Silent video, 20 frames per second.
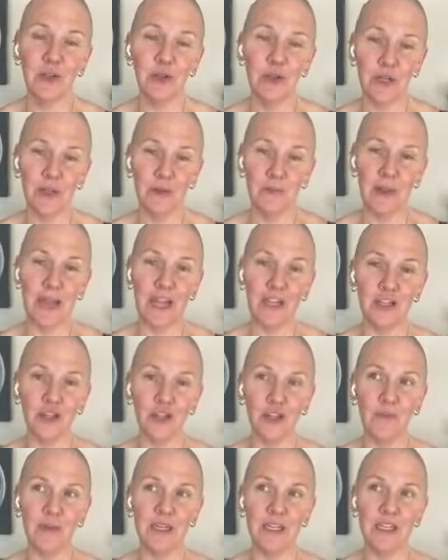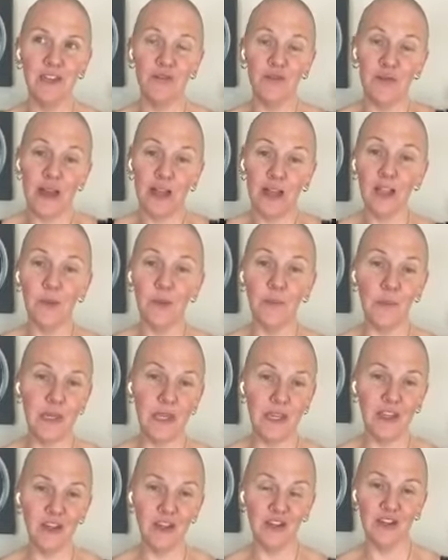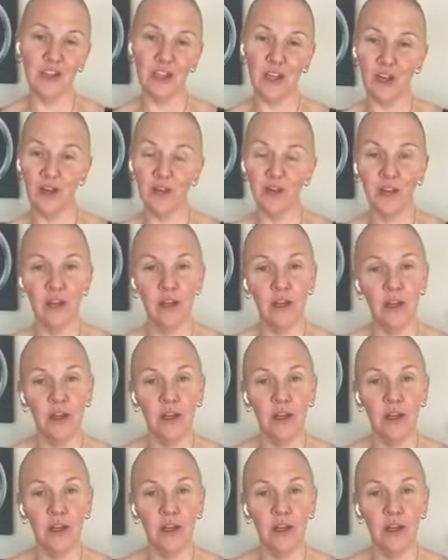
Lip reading: As you can imagine, you've been developing yourself